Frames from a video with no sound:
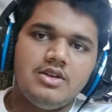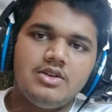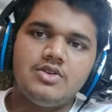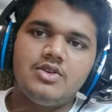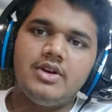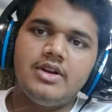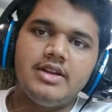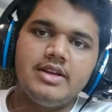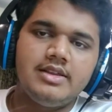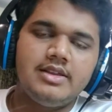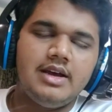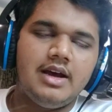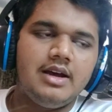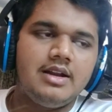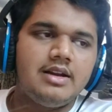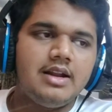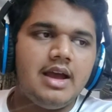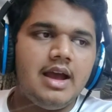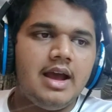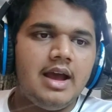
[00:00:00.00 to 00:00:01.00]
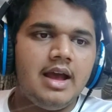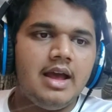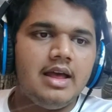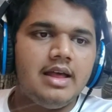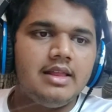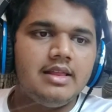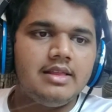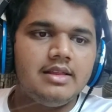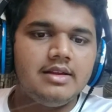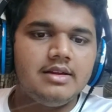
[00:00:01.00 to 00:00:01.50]
So I did that.
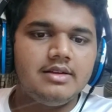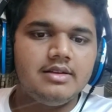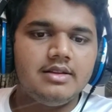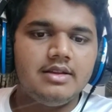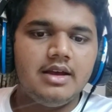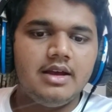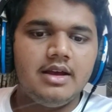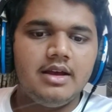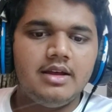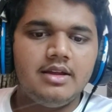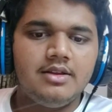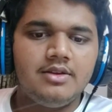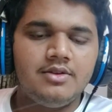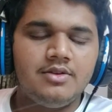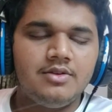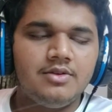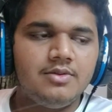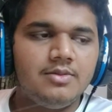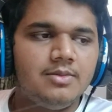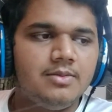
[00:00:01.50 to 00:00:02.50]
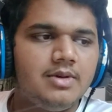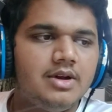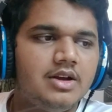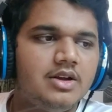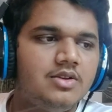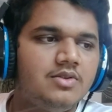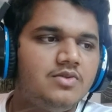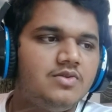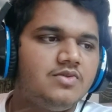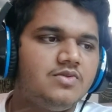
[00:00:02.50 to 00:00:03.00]
And then
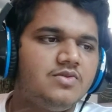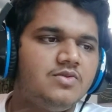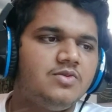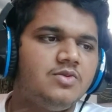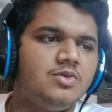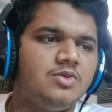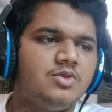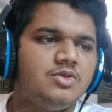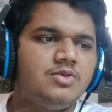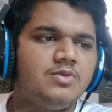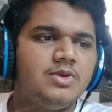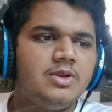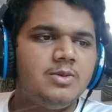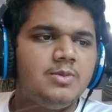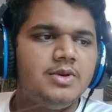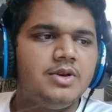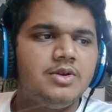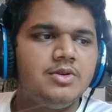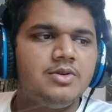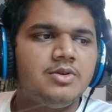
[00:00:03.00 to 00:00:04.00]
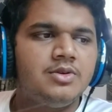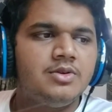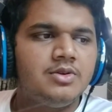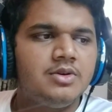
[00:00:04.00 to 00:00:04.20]
my fourth will be,